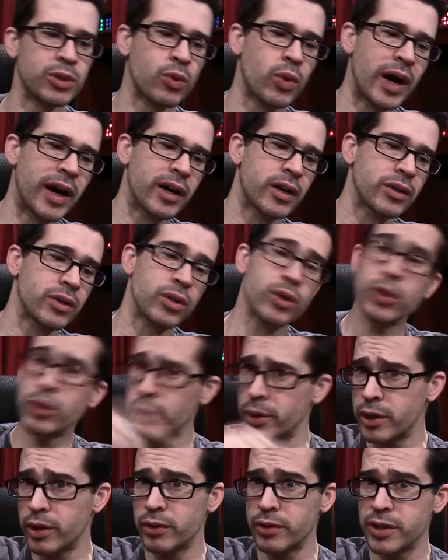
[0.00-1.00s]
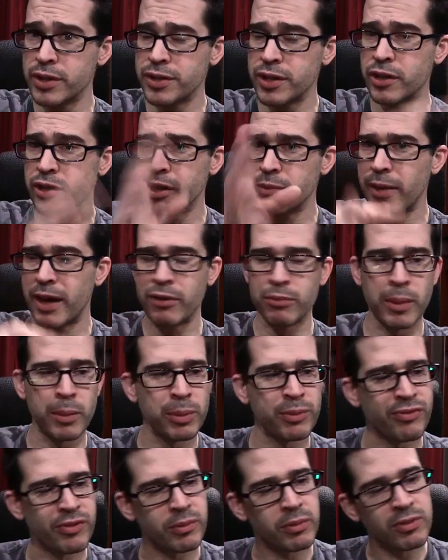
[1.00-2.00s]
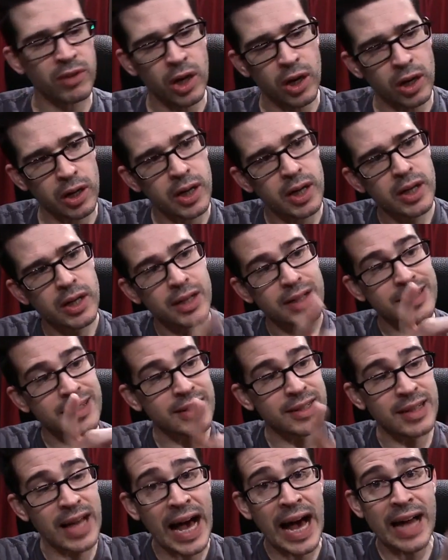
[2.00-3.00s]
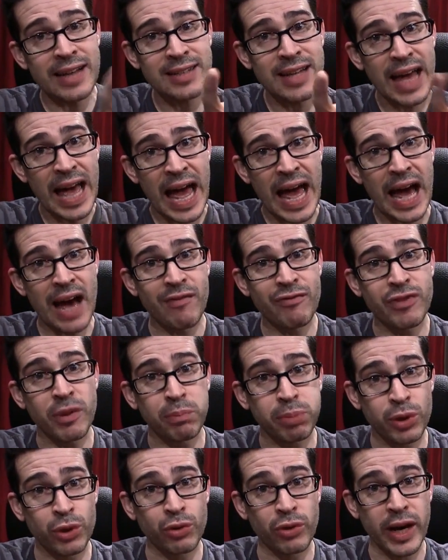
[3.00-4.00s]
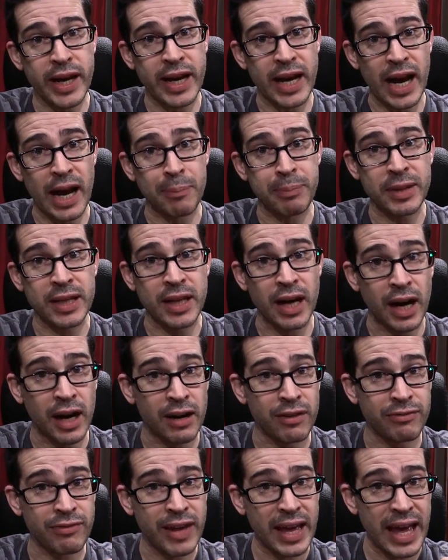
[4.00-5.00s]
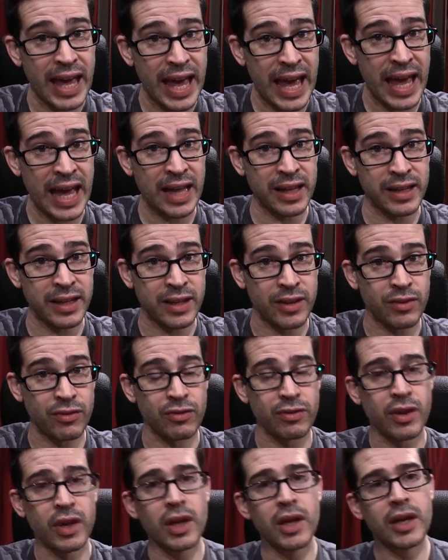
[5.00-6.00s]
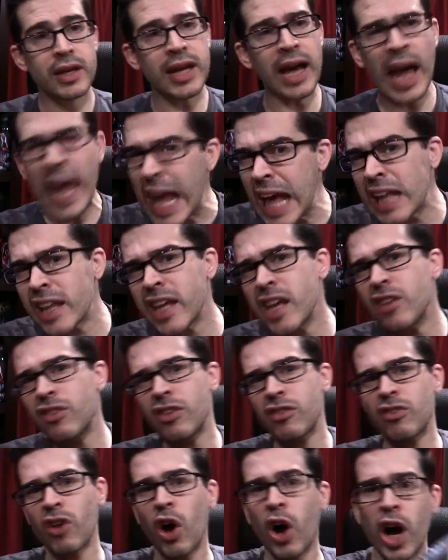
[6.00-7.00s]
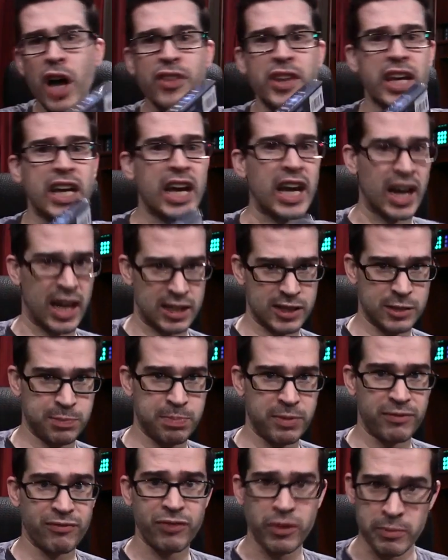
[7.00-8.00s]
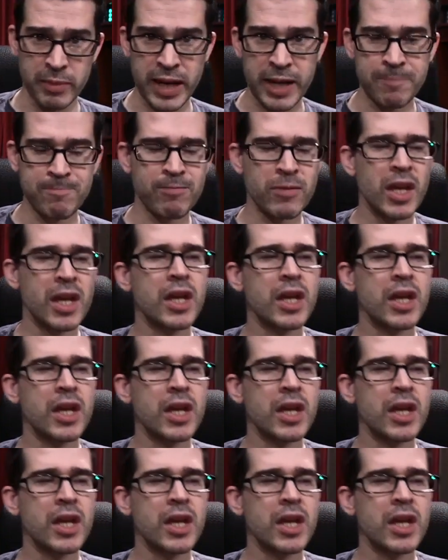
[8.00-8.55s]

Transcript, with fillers: was acquired earlier this year. You might remember from the vlog. Did not have the Blu ray copy of Aliens. Now, Aliens is on the cusp for me.